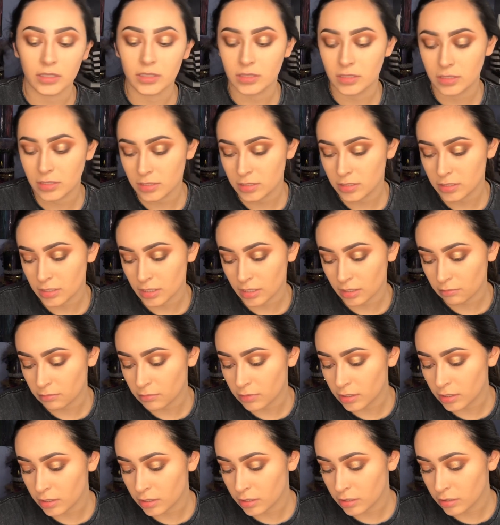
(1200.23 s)
this
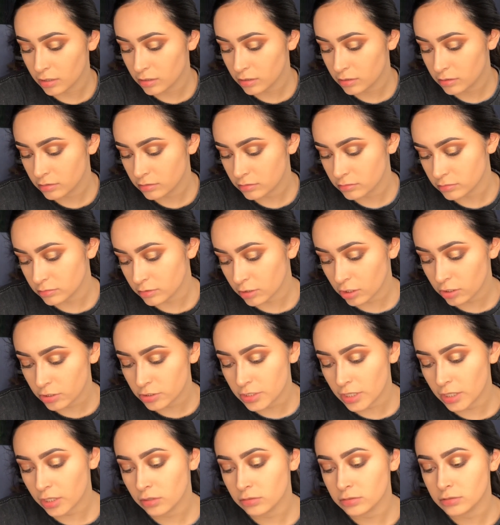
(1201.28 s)
Sigma
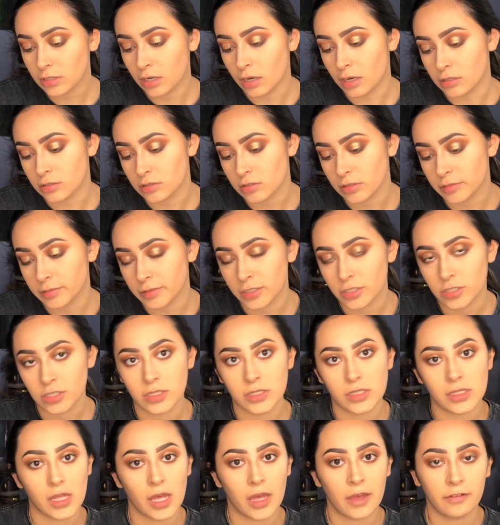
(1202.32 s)
large angled contour brush.
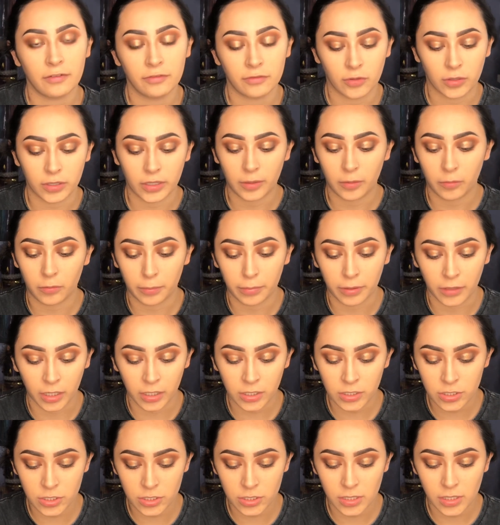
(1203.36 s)
It's the F40
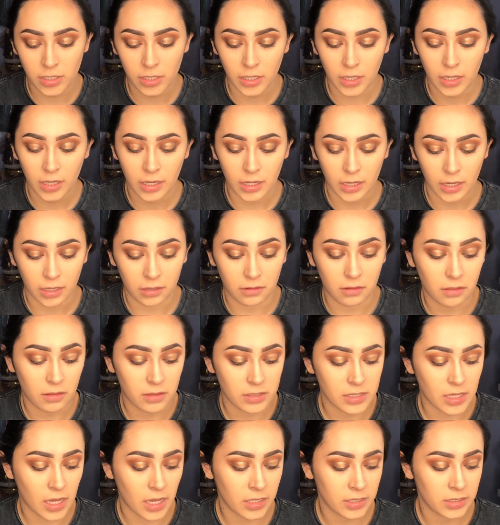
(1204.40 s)
brush, and
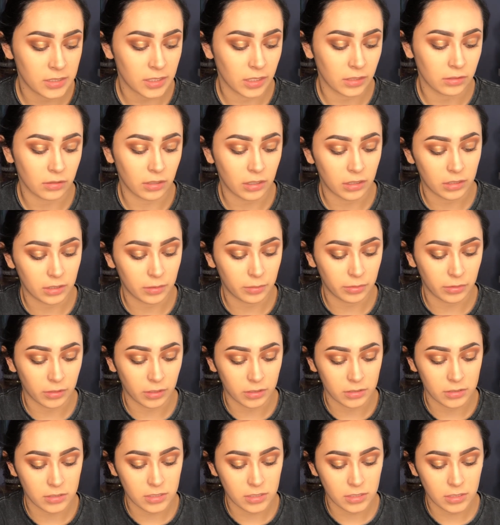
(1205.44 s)
this Estee Lauder
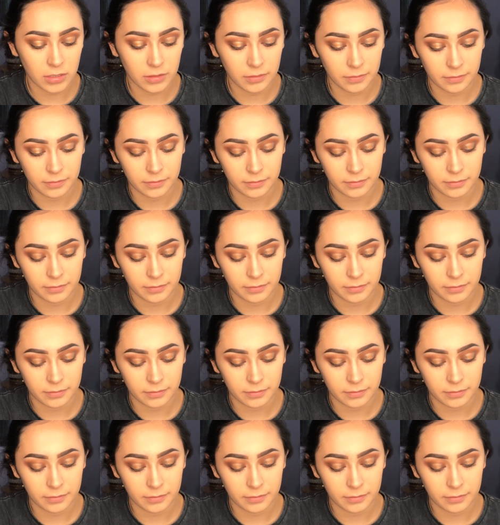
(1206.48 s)
bronzer.